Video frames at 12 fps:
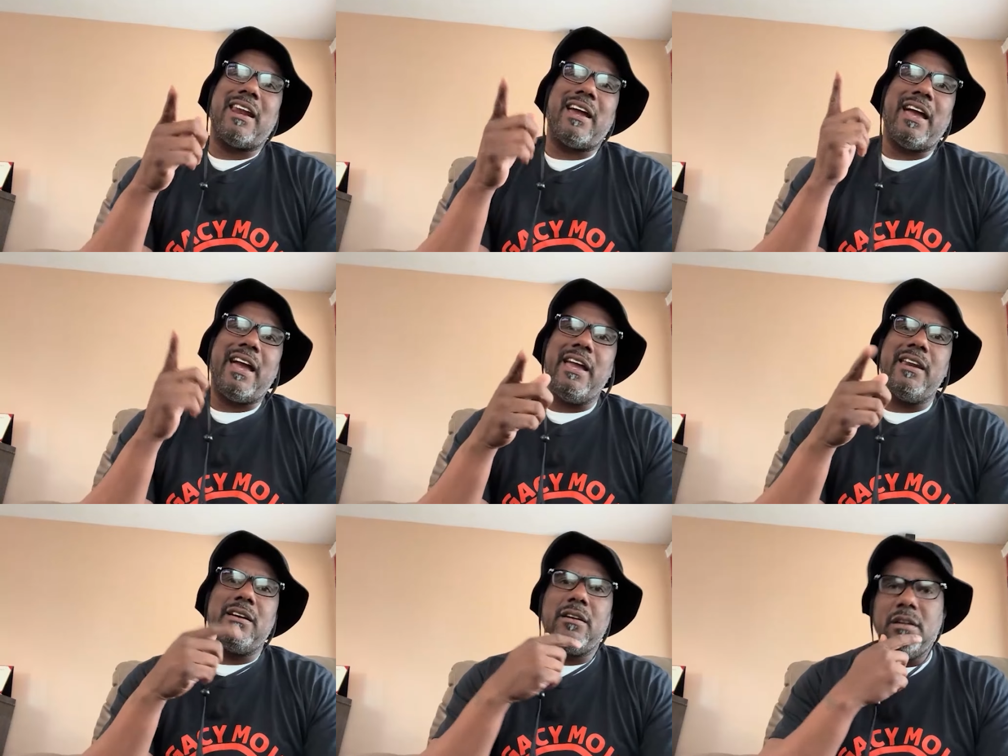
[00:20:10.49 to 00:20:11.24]
a
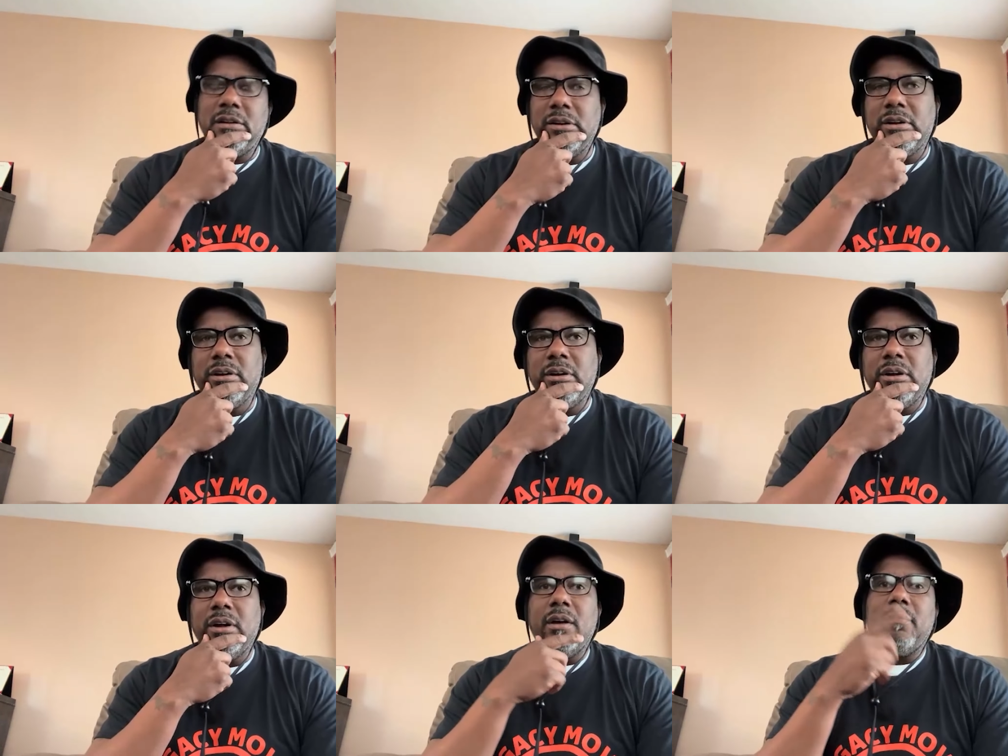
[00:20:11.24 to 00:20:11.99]
hater
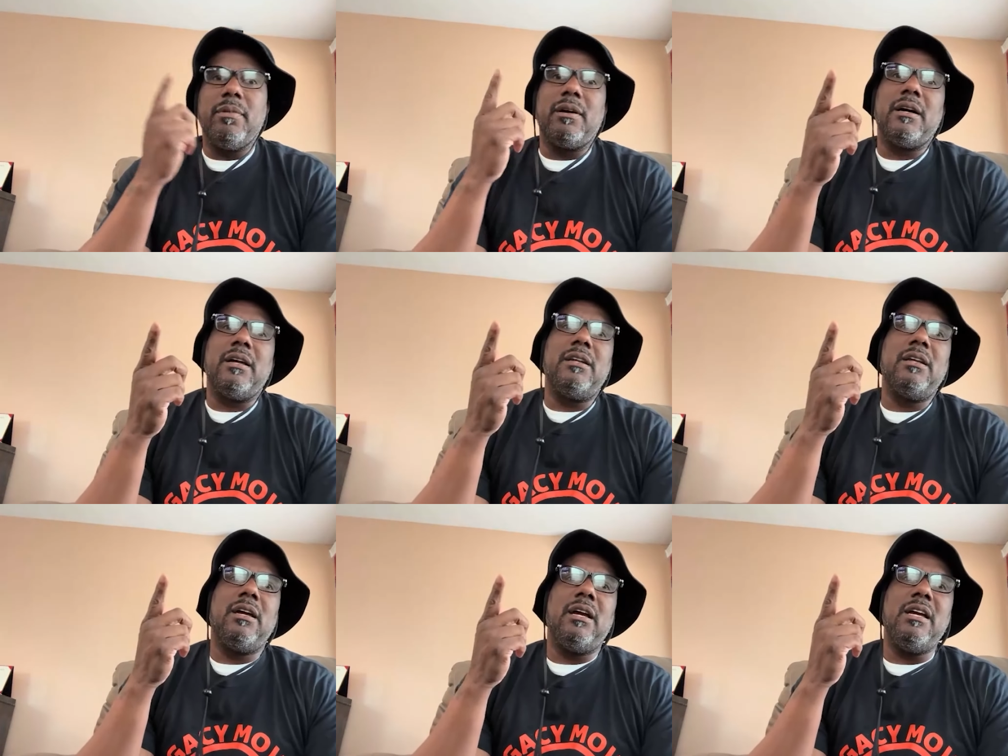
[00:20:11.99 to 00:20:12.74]
because
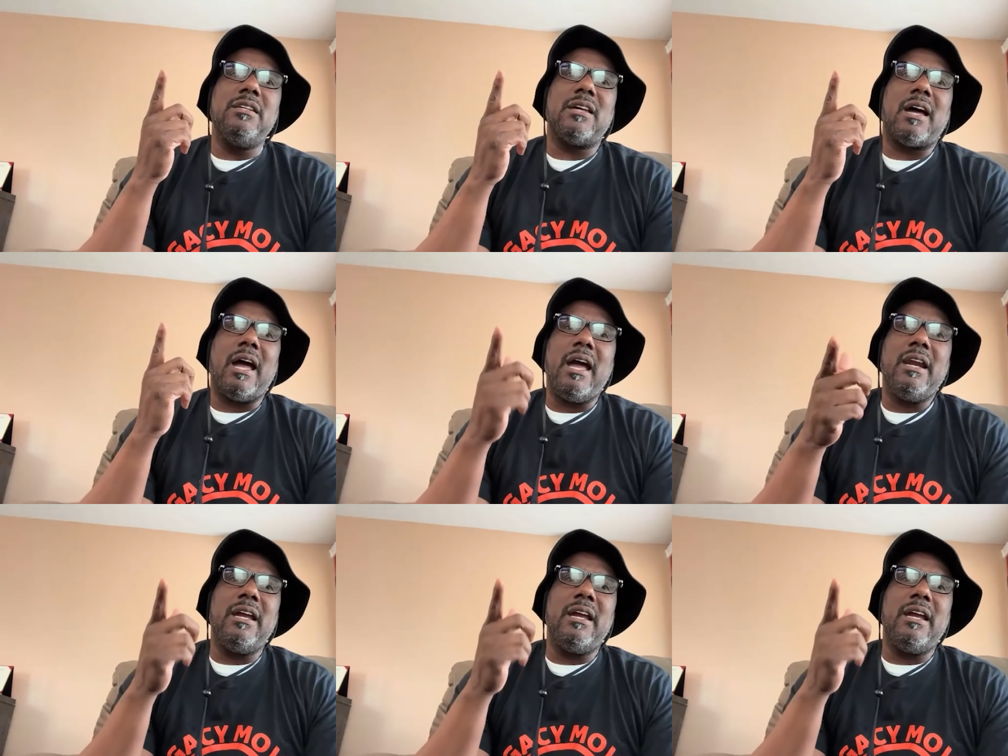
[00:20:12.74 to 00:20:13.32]
he's a hater.